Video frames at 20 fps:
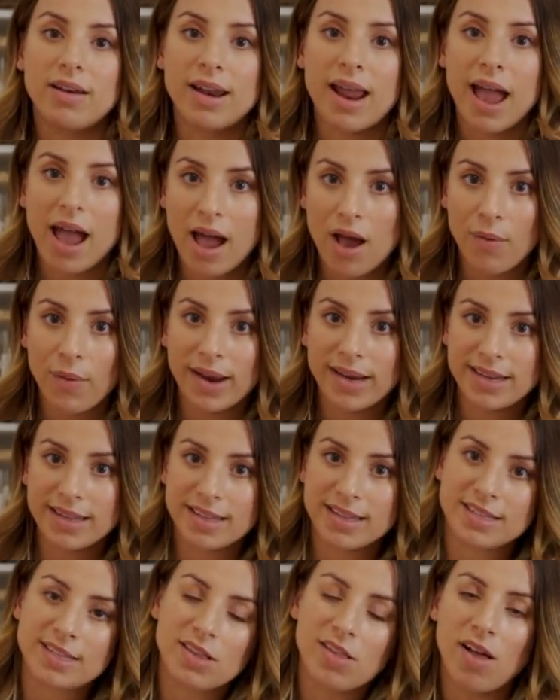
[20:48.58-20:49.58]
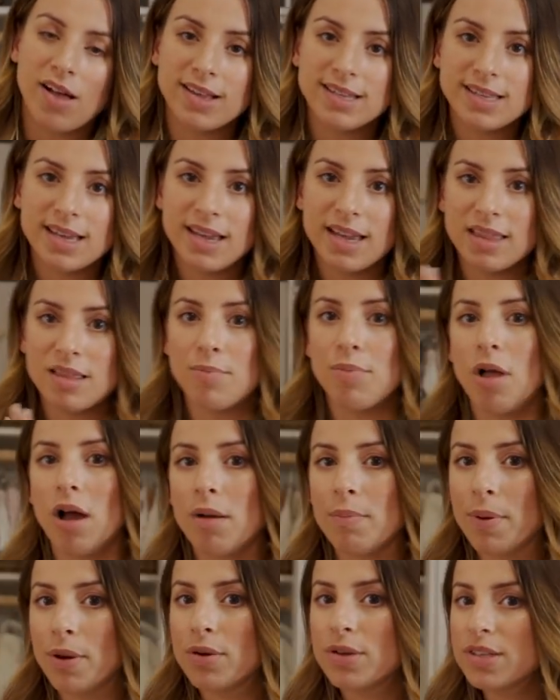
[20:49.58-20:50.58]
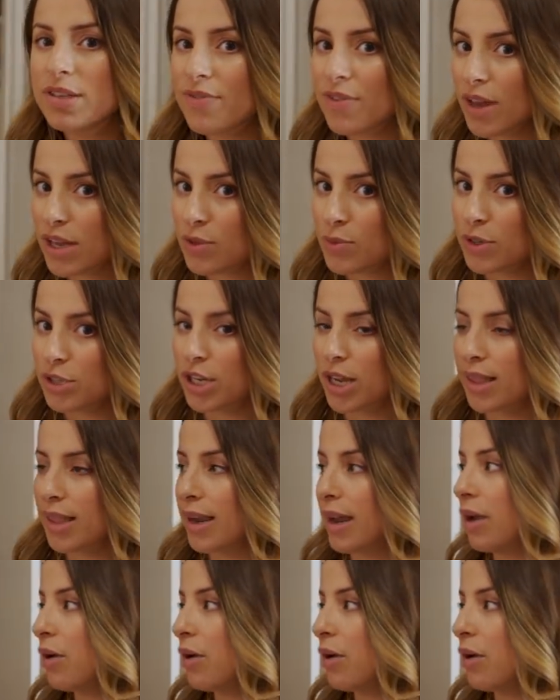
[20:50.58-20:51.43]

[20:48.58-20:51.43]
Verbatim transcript: on how I did this closet in the blog post if you guys want to check that